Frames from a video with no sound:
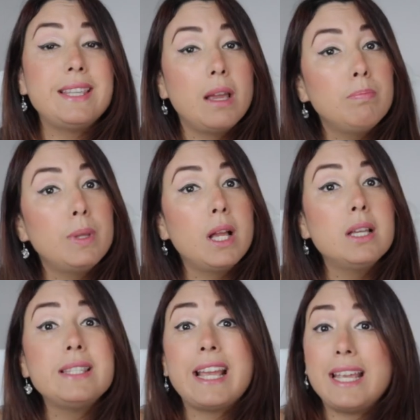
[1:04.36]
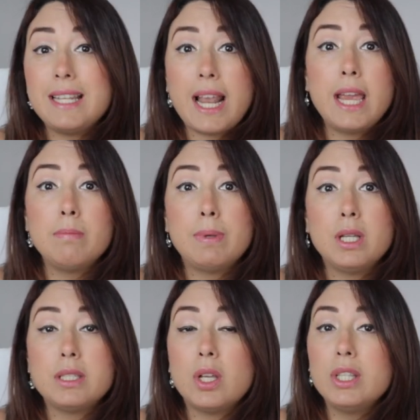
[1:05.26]
10 plus and 9
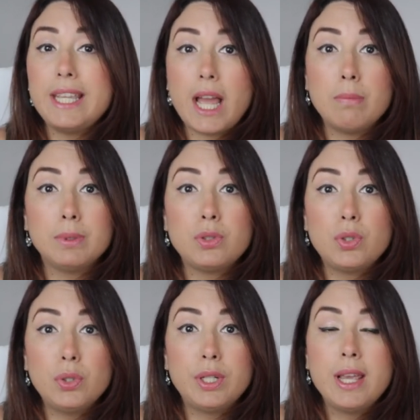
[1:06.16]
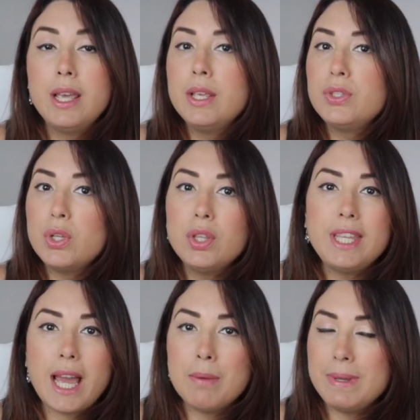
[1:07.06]
plus on the Apple Store, so
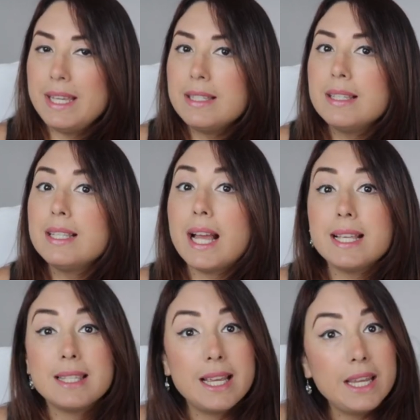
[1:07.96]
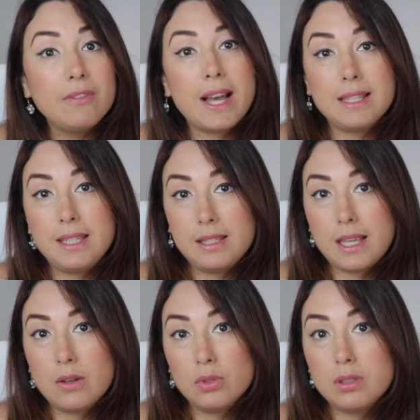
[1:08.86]
the app isn't as safe as it
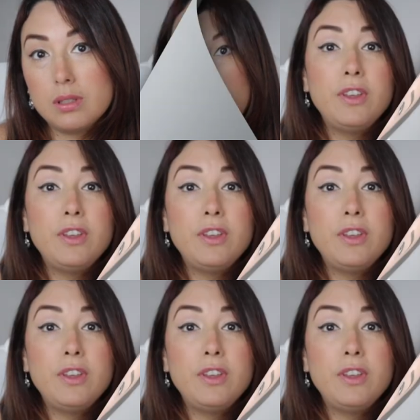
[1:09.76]
sounds.